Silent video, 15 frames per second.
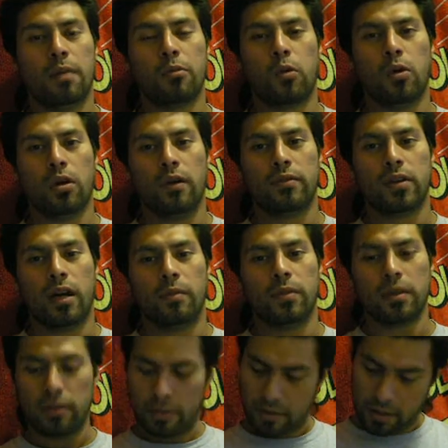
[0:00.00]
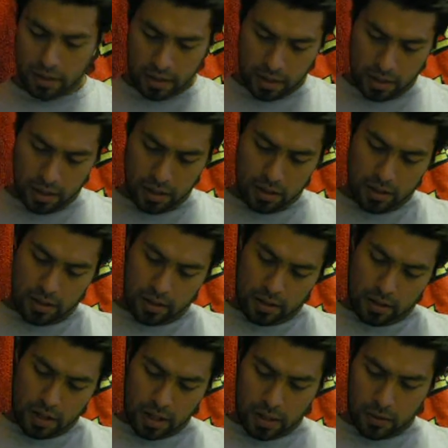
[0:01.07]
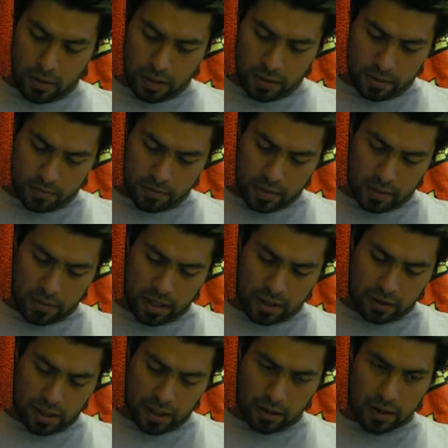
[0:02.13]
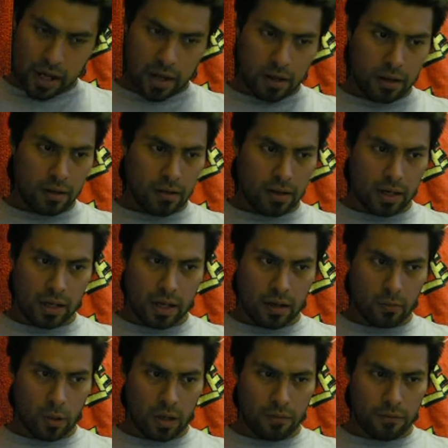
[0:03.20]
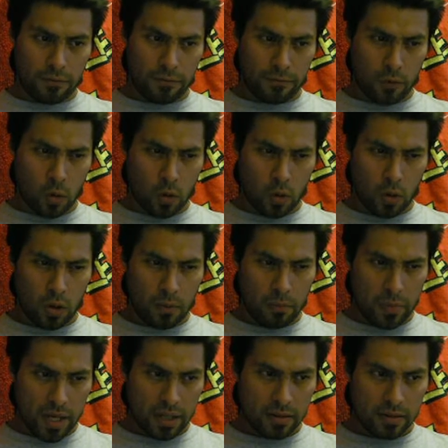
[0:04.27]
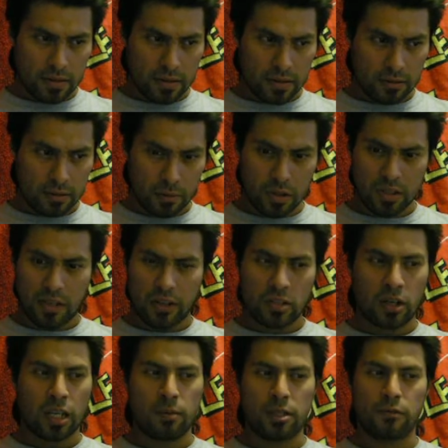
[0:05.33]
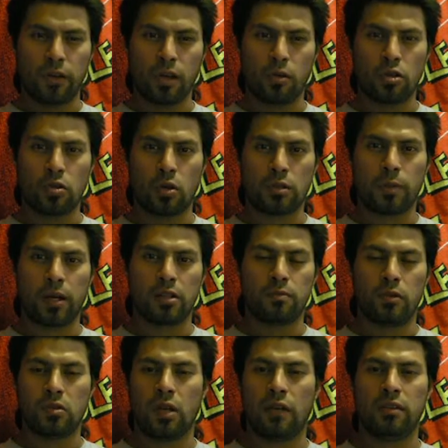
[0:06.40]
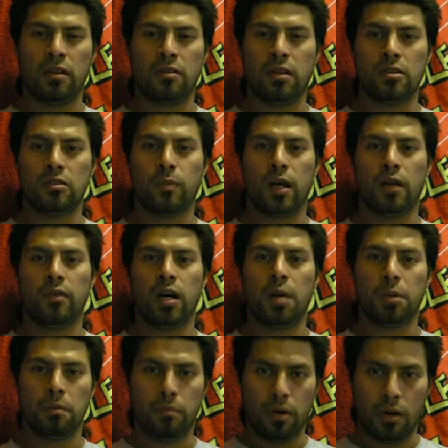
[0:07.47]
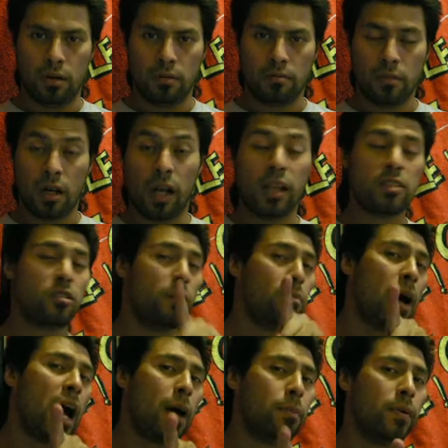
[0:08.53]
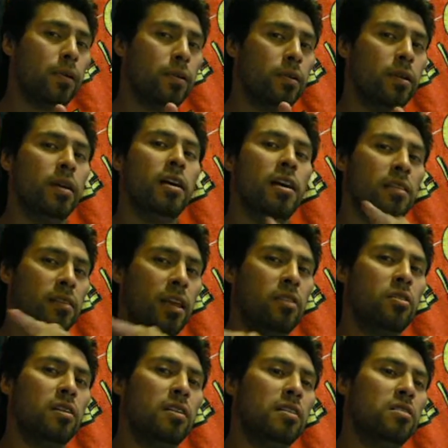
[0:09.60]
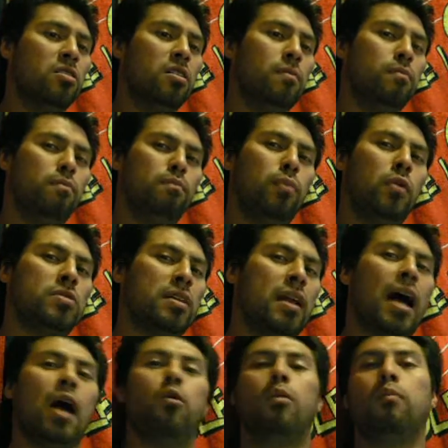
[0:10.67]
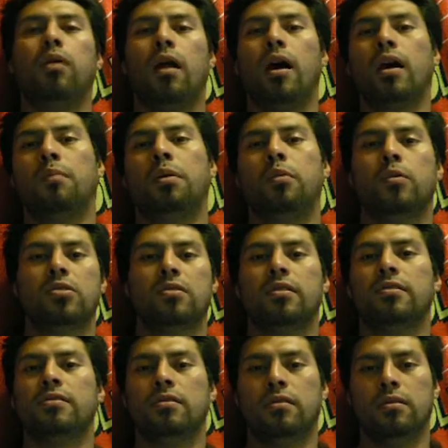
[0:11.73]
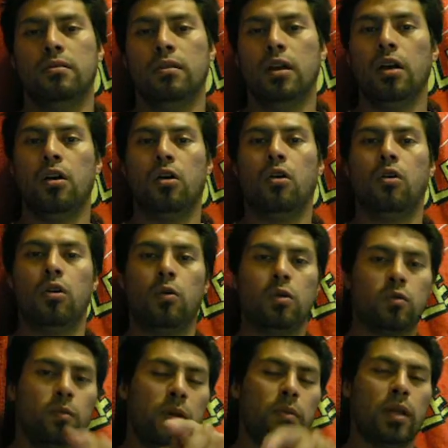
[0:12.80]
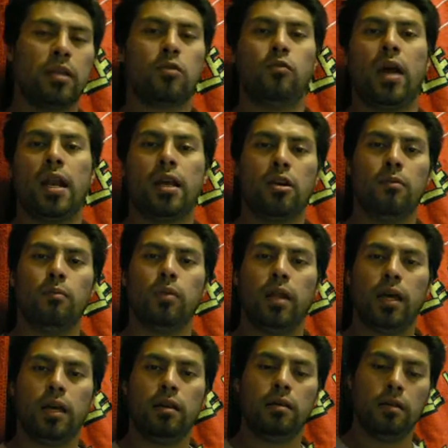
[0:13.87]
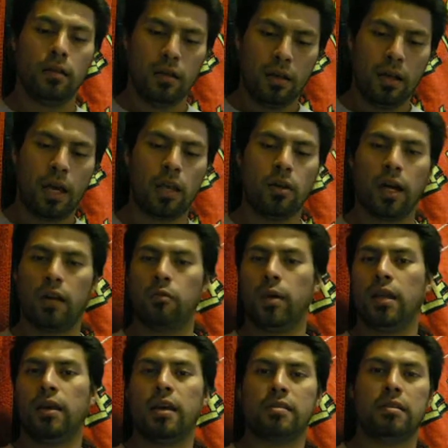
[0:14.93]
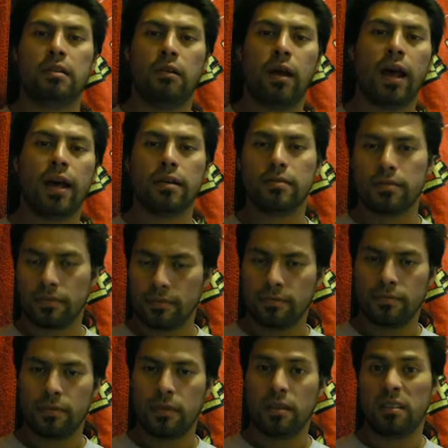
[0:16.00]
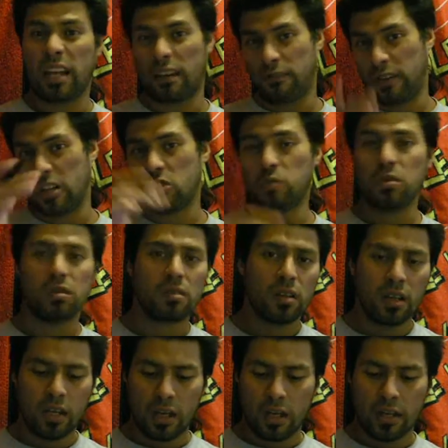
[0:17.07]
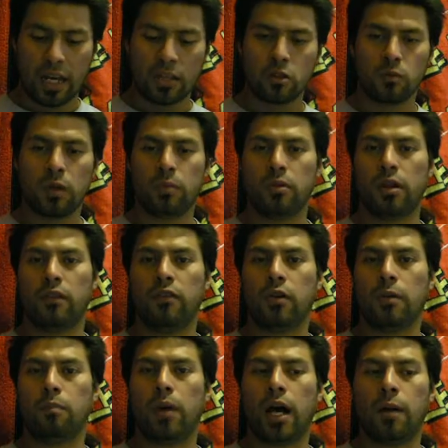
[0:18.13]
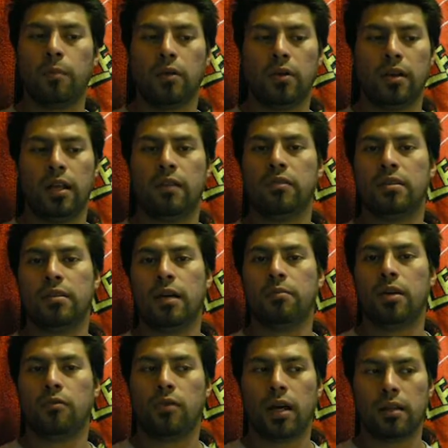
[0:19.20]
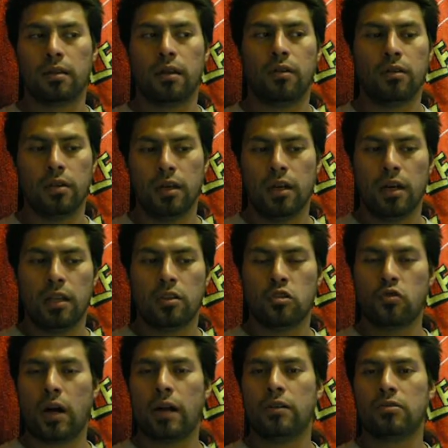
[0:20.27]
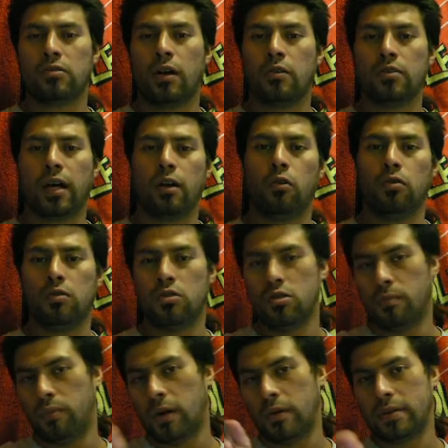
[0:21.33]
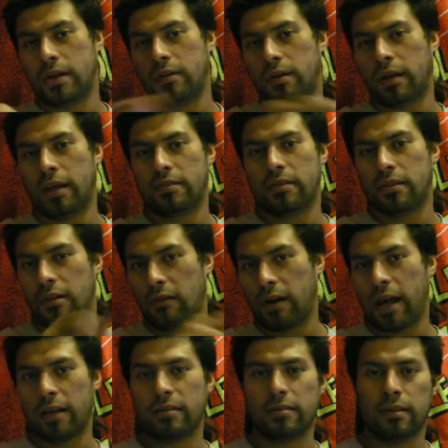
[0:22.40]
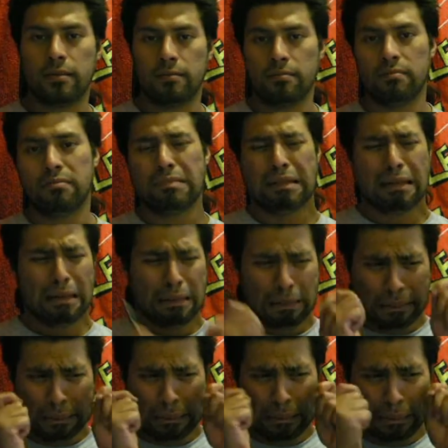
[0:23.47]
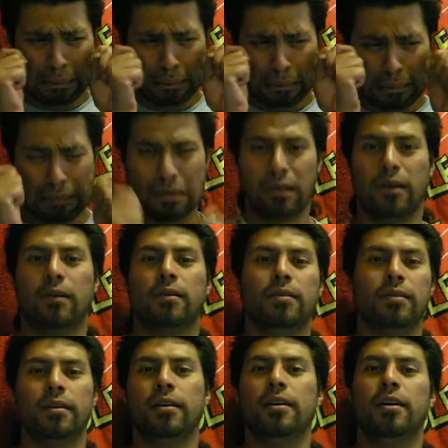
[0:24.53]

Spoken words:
I'm going off topic. Anyway, let me get the hell out of here. I got, 4 minutes? I'm going to see if I start keeping these videos short because most of you have the attention span of a hummingbird. Unless you're popular, then you could post an hour blog and people will just listen to you. Or the ones where people like to rant and complain and you got everybody kissing their ass, like Facebook. You got those people that are very popular and every time they write, they're drying their sorrows, you got all you jabronis out there kissing their asses and, you know,